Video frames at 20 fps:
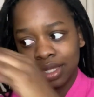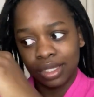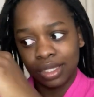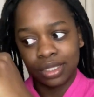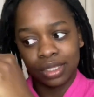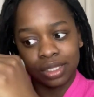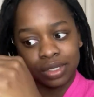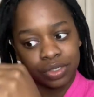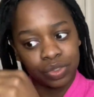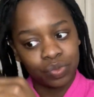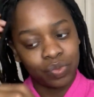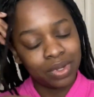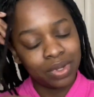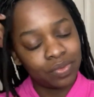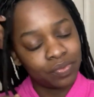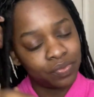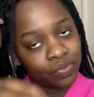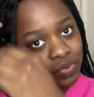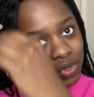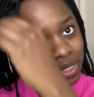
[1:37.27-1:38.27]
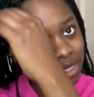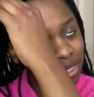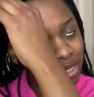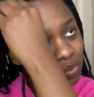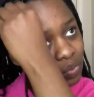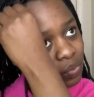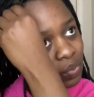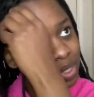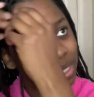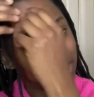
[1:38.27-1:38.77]
There's one really
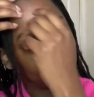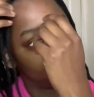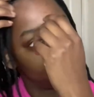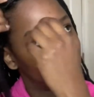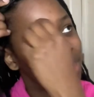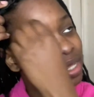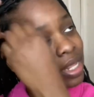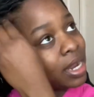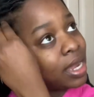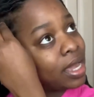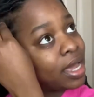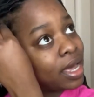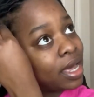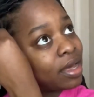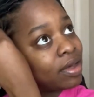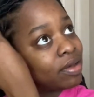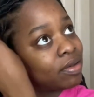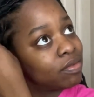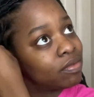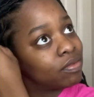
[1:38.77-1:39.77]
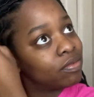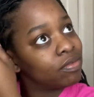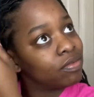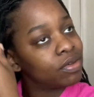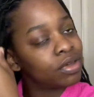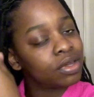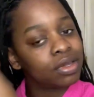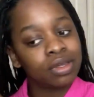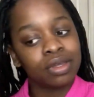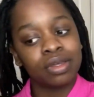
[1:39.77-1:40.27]
weak one that I
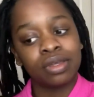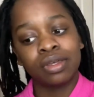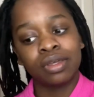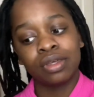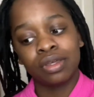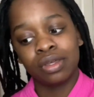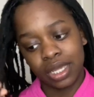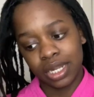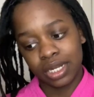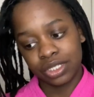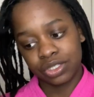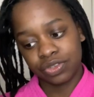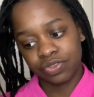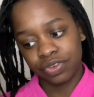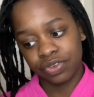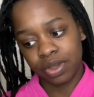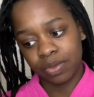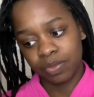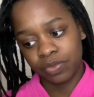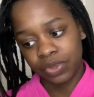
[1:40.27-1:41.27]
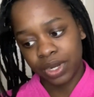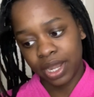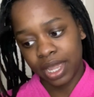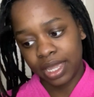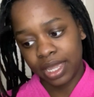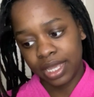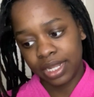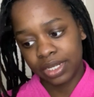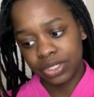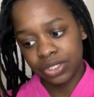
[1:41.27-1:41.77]
have, and it's from when I
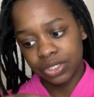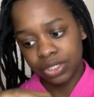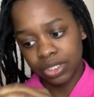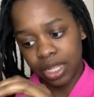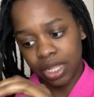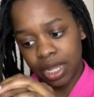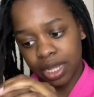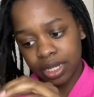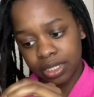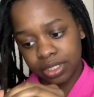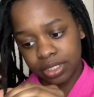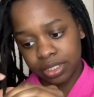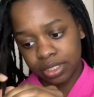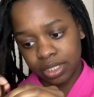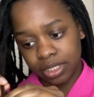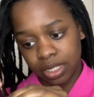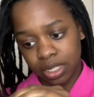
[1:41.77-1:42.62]
interlocked a